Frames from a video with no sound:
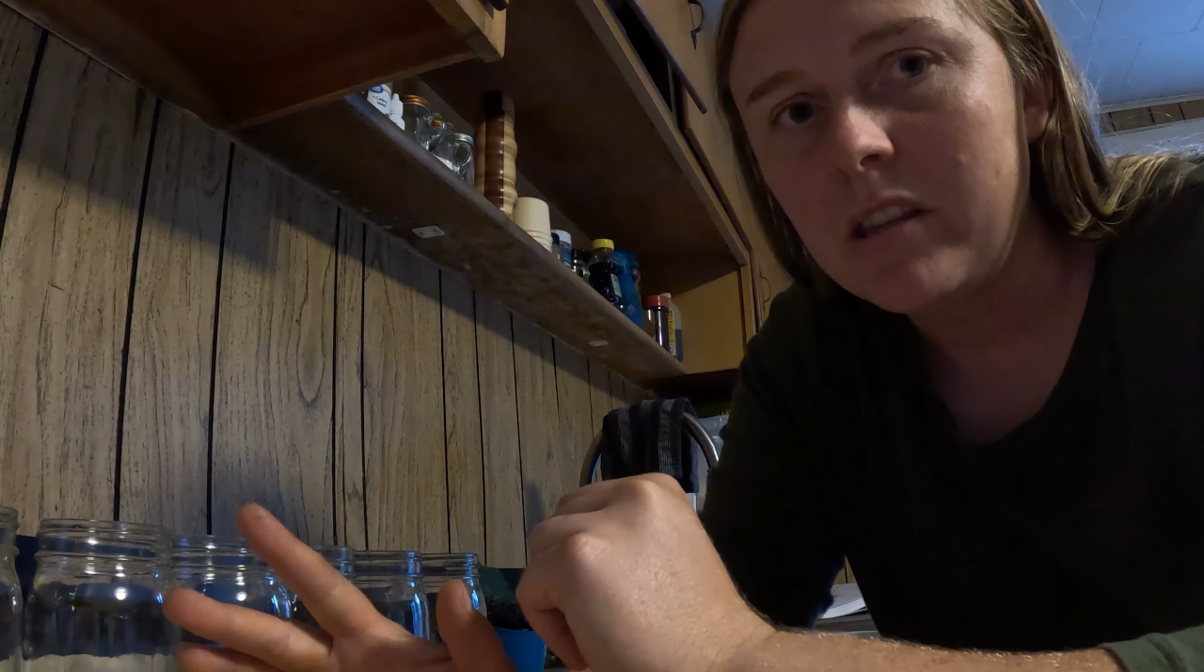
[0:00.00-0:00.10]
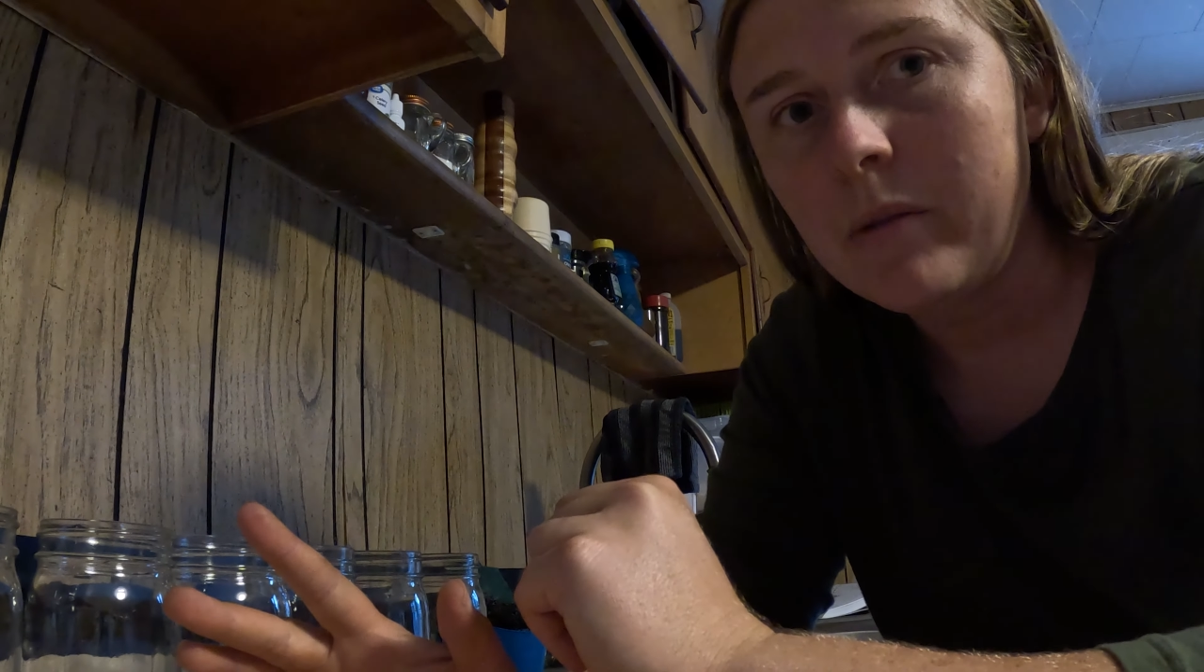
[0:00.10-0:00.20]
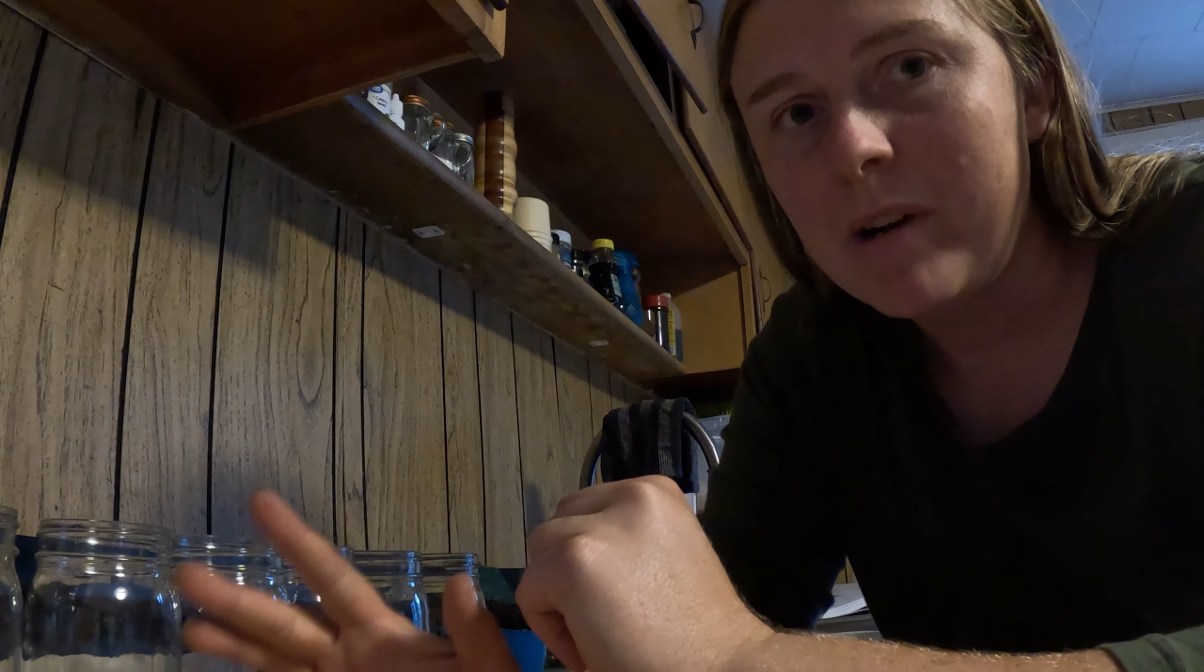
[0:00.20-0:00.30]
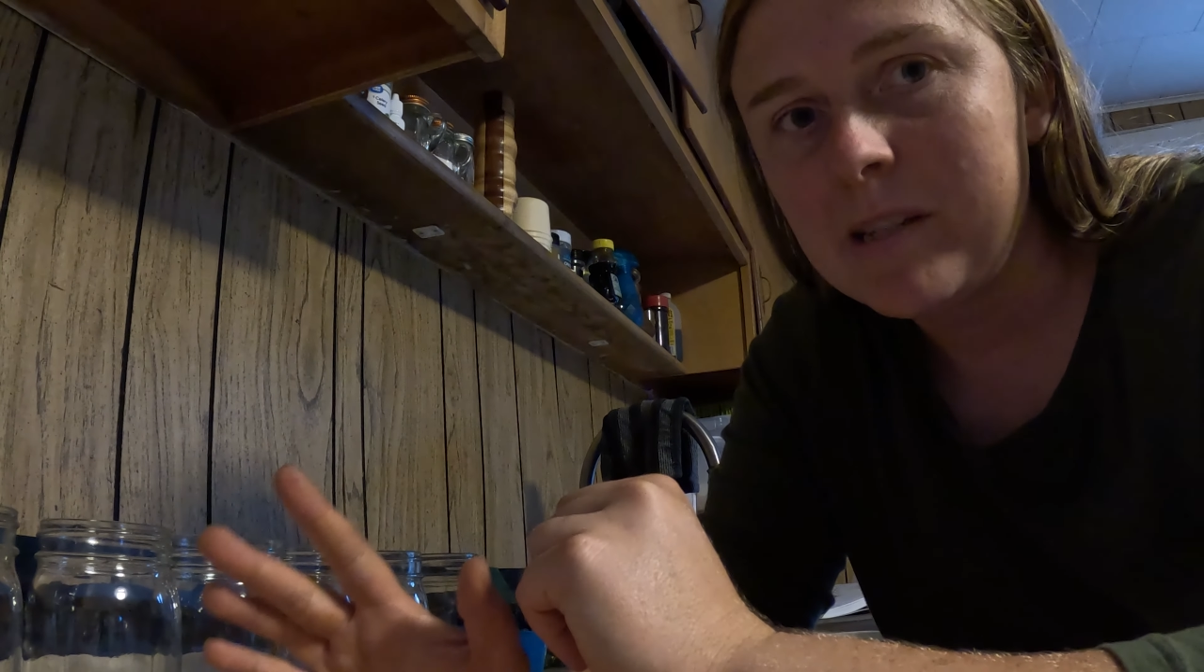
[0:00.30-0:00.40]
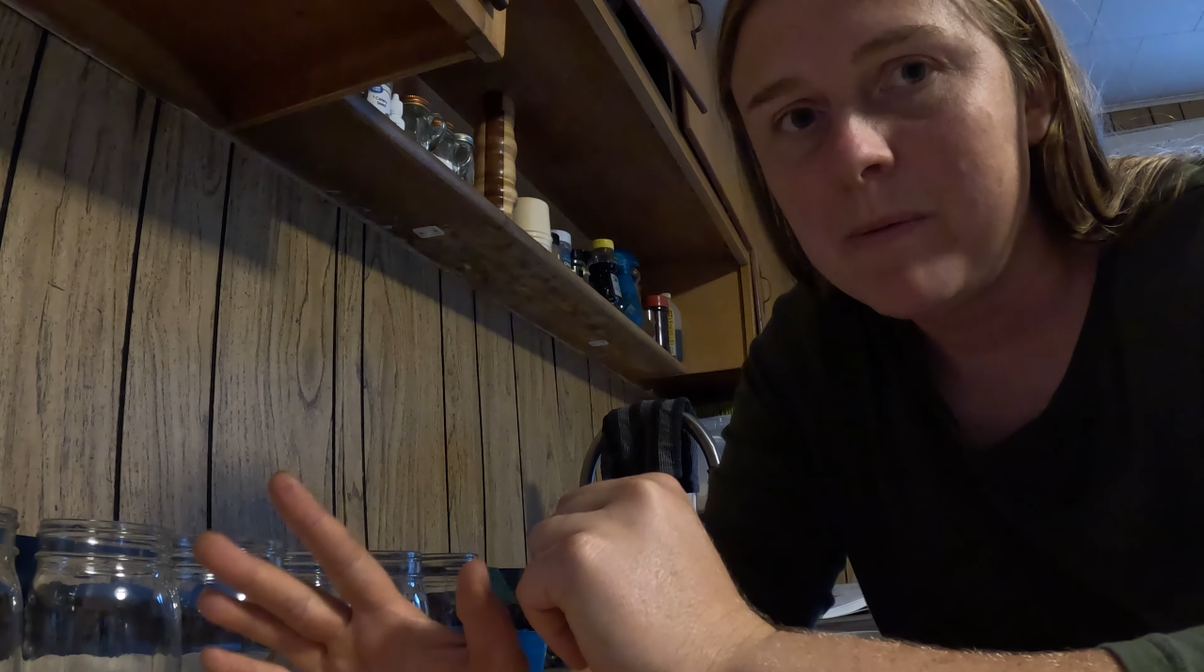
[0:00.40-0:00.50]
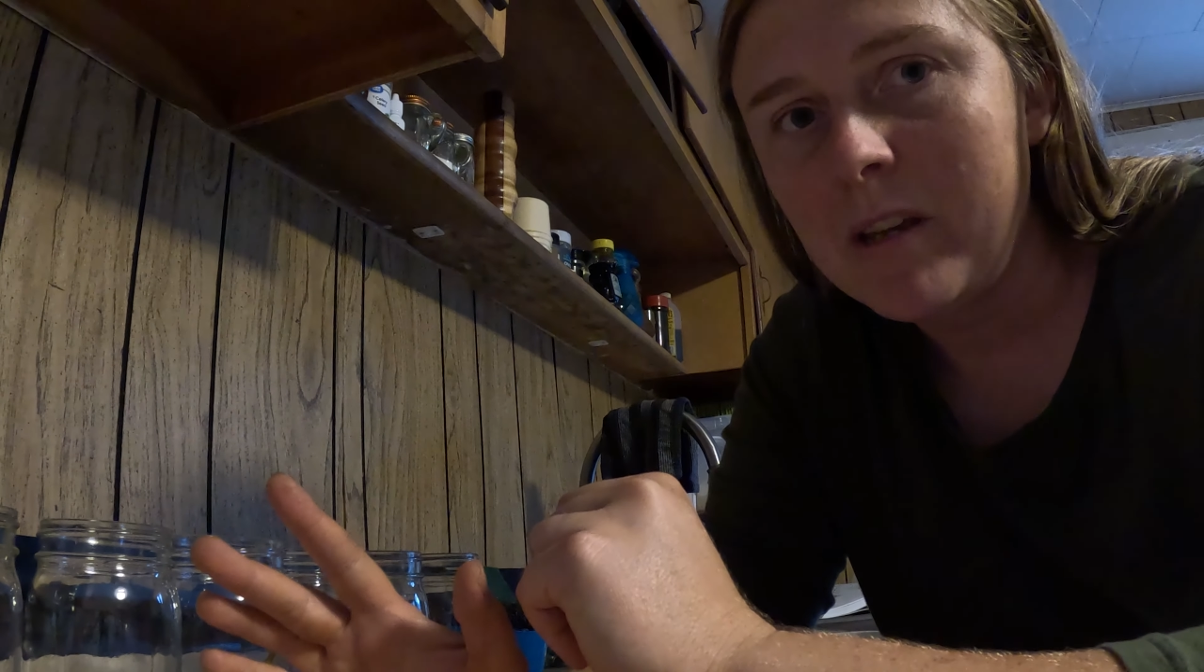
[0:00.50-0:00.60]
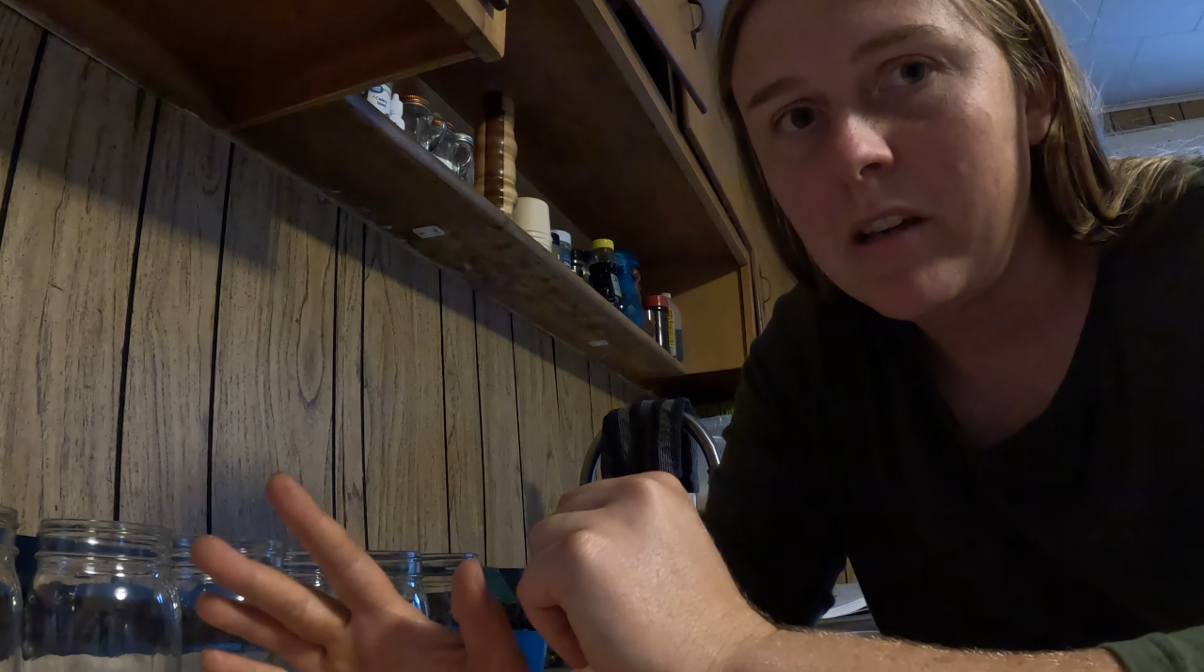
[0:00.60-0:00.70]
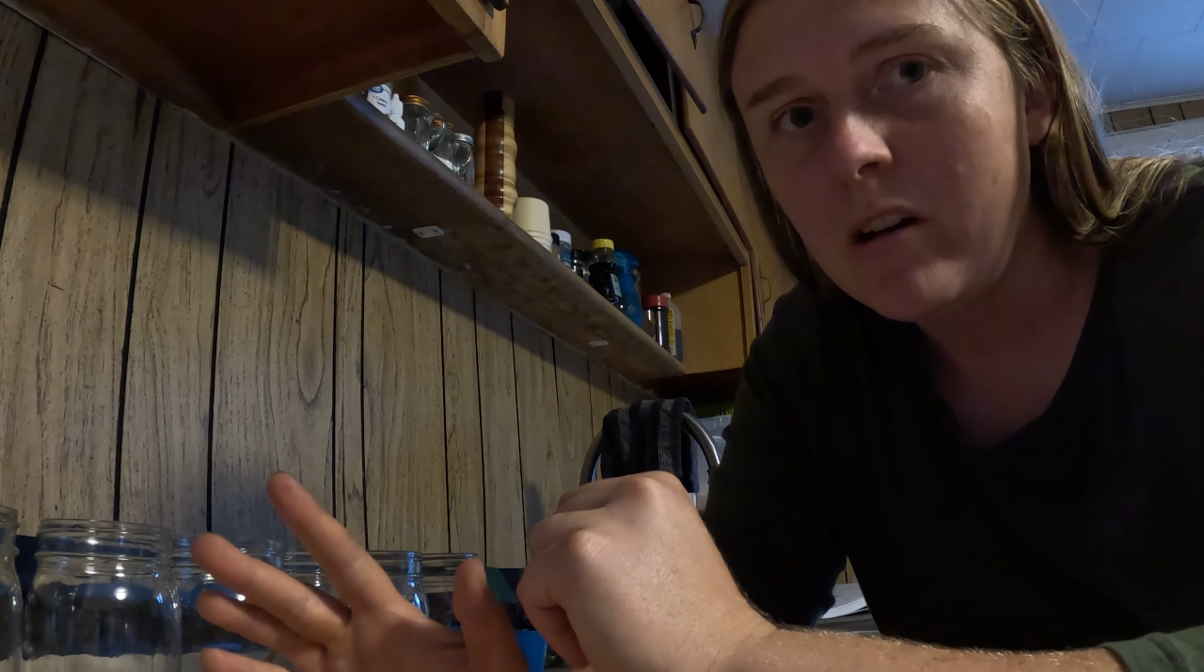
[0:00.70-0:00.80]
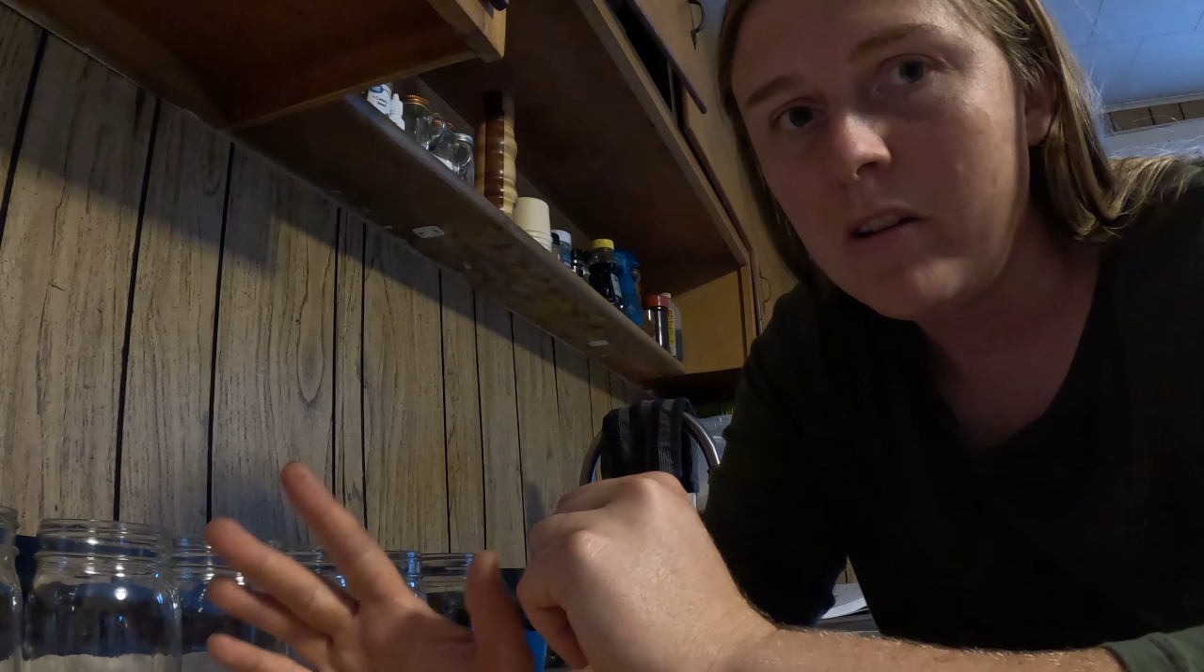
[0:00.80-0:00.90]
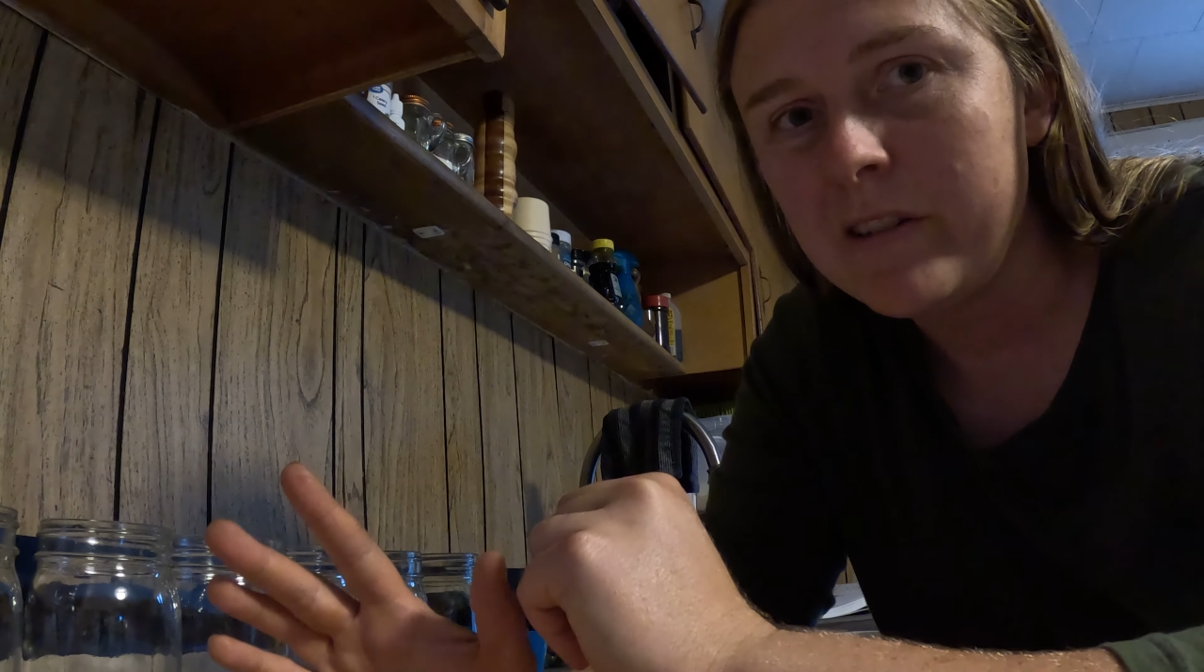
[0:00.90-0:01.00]
the recipe
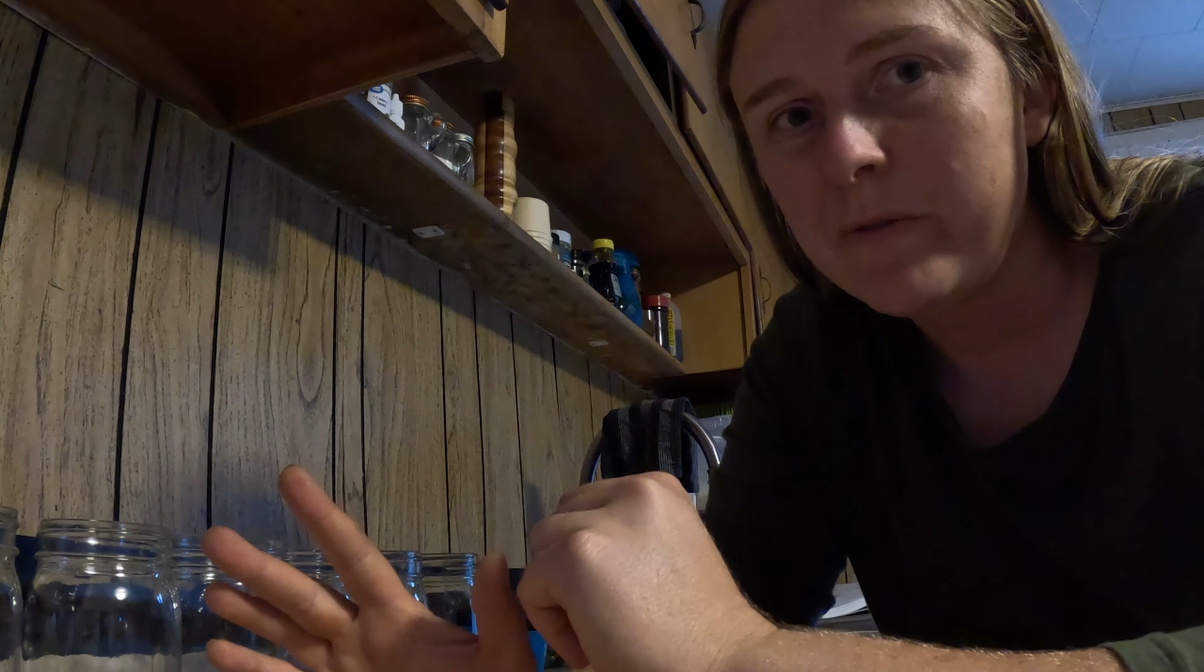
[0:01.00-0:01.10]
calls